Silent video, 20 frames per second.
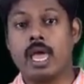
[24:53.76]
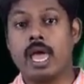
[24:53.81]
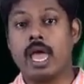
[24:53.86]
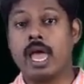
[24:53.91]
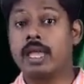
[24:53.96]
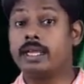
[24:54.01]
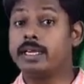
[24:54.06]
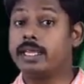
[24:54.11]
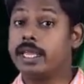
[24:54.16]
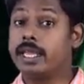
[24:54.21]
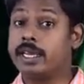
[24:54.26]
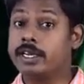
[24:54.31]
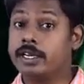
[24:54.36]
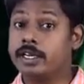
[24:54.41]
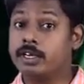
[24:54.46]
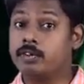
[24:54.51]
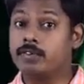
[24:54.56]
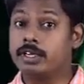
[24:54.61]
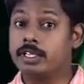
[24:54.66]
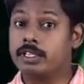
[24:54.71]
and
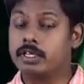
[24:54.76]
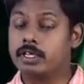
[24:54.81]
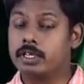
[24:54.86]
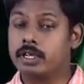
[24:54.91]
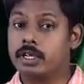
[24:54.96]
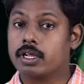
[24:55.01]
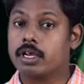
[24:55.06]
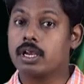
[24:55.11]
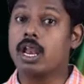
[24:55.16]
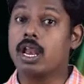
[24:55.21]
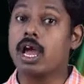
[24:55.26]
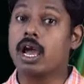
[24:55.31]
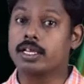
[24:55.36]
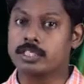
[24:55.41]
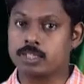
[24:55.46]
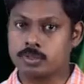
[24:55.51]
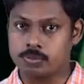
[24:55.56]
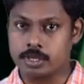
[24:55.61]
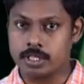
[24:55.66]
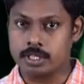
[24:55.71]
ended with
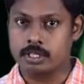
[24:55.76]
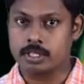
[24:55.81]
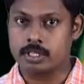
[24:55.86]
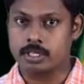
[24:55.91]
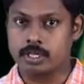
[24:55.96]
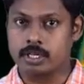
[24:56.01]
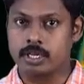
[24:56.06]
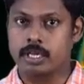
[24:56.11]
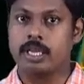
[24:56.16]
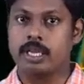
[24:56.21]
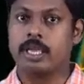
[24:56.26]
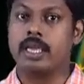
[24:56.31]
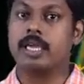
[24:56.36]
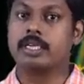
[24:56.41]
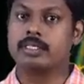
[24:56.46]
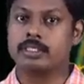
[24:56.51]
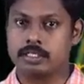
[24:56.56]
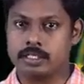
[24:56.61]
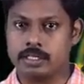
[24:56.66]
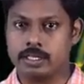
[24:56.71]
last month,
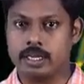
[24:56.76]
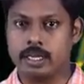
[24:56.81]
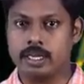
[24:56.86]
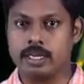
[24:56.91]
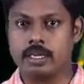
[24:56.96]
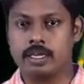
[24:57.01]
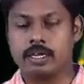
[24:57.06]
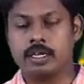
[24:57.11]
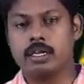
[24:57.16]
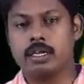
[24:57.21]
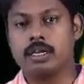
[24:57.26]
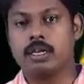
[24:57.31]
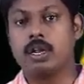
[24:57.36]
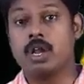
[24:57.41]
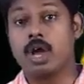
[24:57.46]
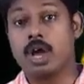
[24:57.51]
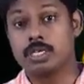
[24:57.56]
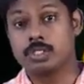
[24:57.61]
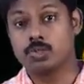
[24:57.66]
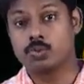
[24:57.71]
yesterday,
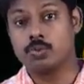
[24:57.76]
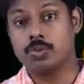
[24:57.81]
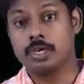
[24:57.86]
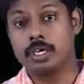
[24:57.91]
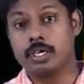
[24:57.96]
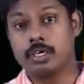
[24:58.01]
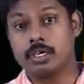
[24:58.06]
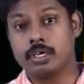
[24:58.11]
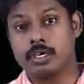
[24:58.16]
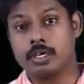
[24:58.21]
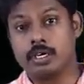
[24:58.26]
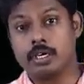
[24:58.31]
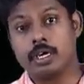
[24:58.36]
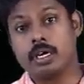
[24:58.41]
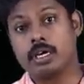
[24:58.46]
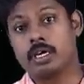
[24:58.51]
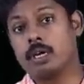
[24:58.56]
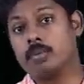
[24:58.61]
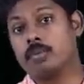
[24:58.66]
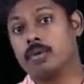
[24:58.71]
last week, a
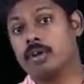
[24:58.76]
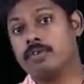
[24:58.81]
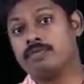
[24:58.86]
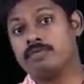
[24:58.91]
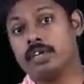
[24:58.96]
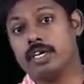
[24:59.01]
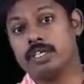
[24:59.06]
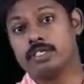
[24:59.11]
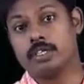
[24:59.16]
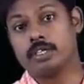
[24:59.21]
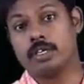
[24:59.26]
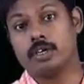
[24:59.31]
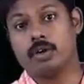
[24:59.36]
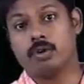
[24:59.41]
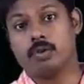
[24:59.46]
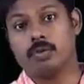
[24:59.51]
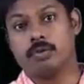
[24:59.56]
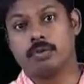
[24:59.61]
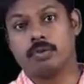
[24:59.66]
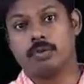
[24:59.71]
couple of days
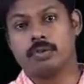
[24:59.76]
ago.